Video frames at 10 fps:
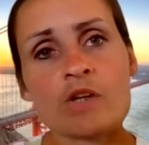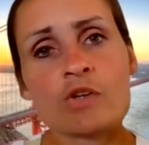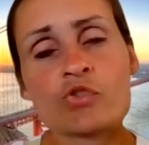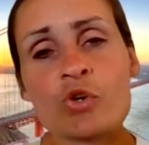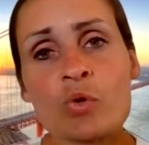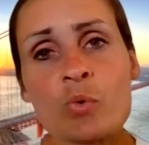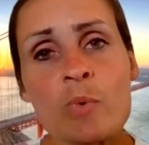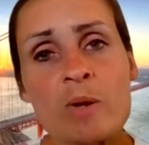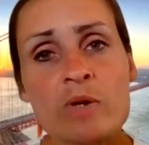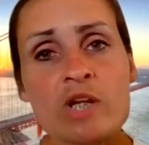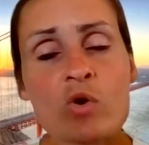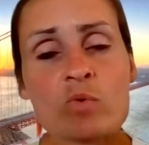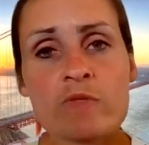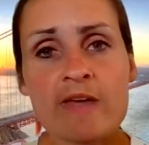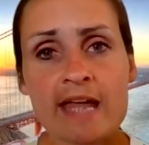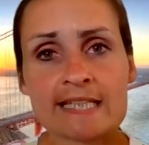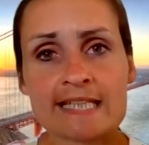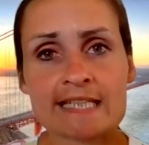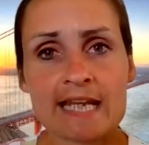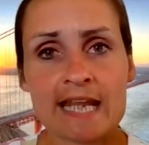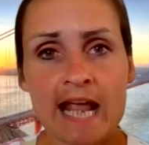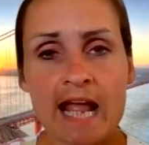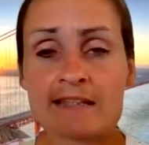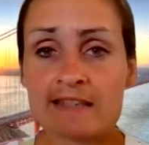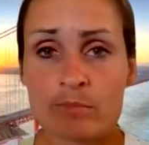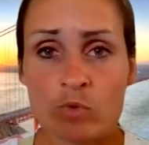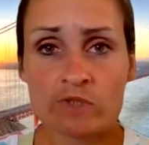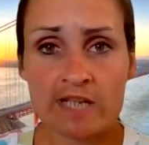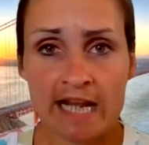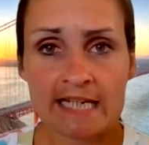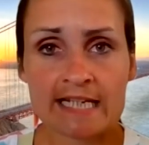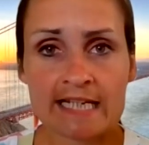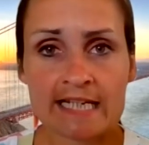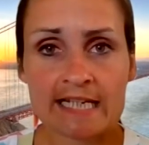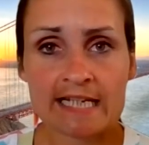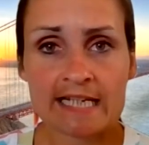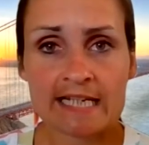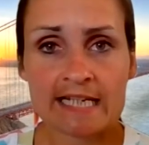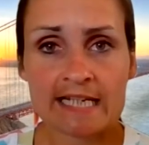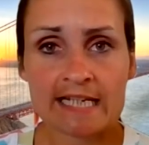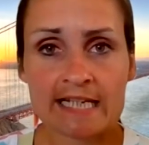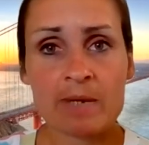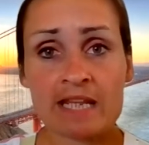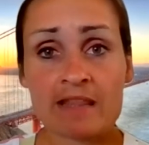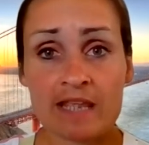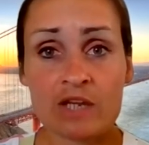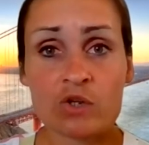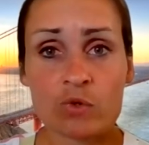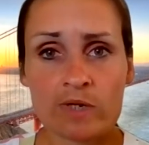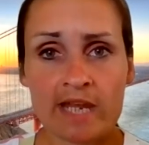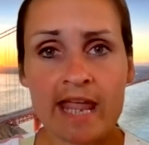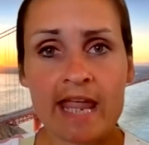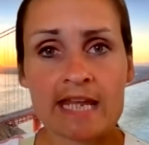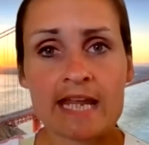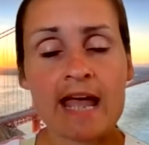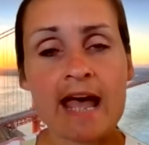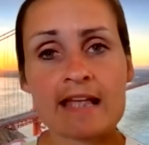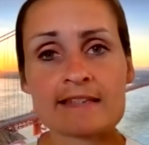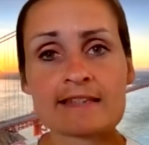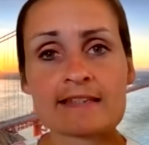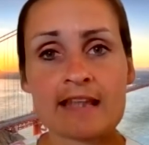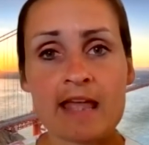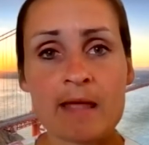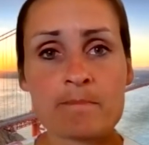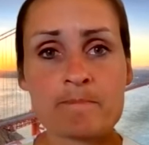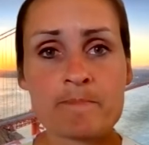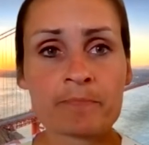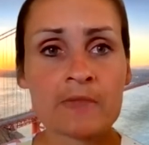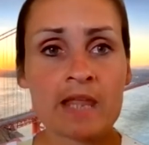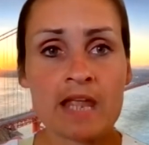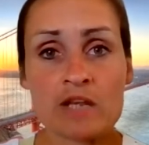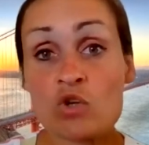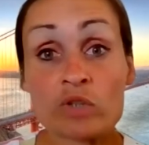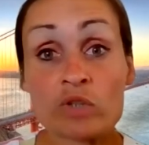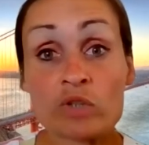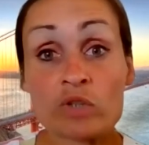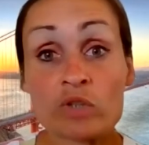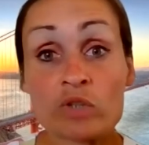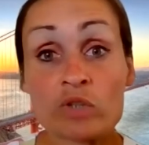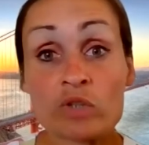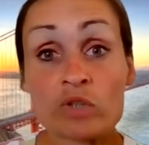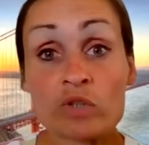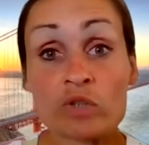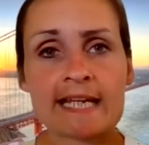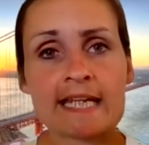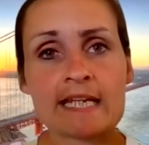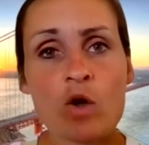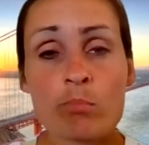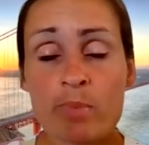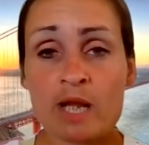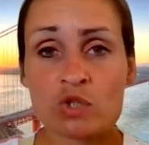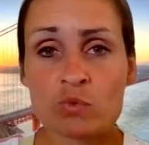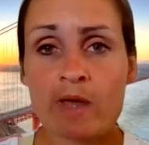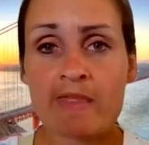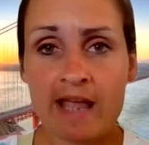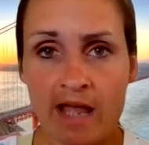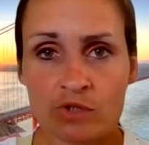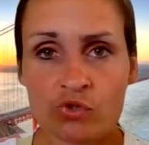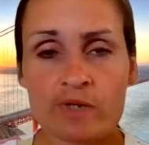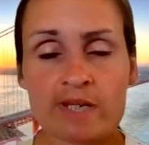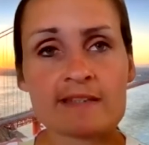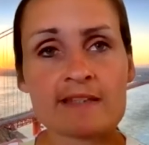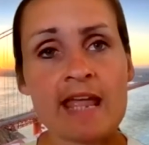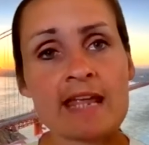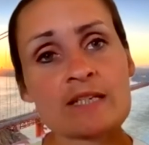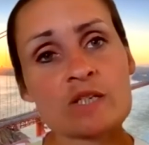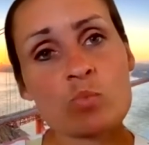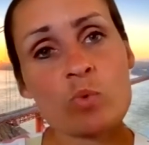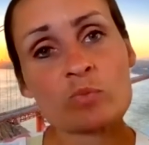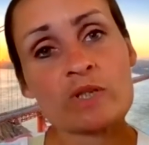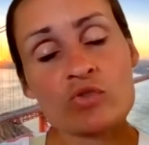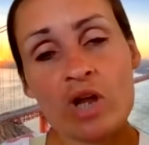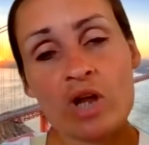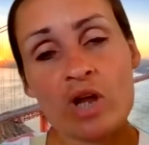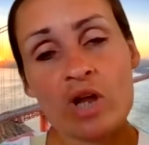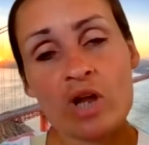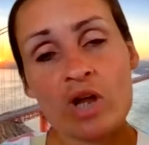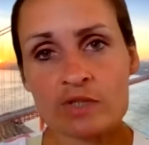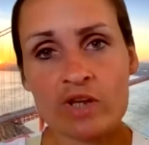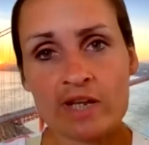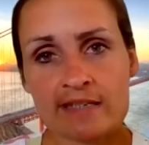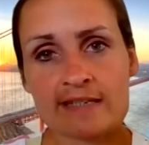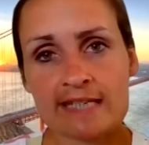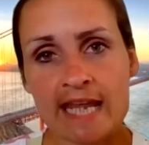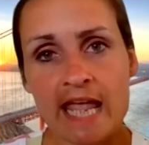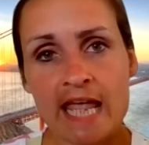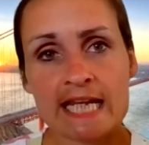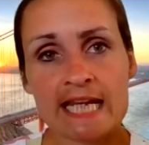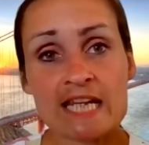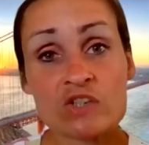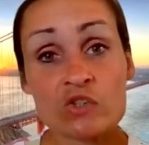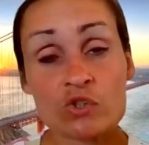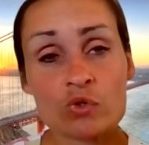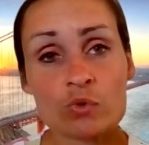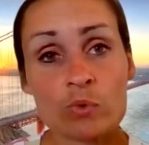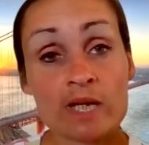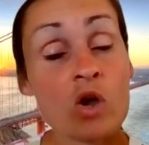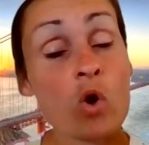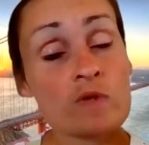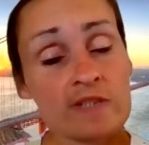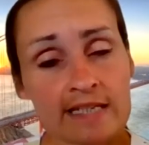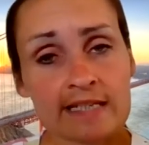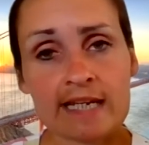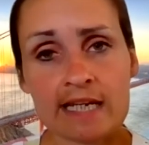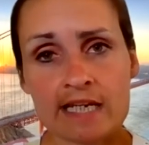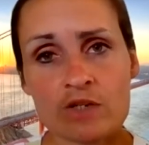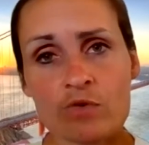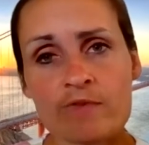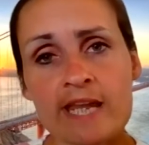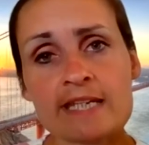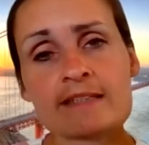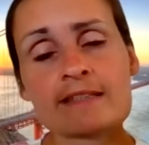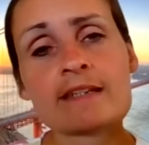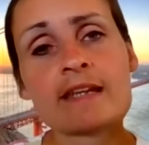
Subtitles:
Sure. Well, we know that cancer mortality in the UK has not improved greatly compared to other countries. And what we're trying to do at GenesisCare is to constantly innovate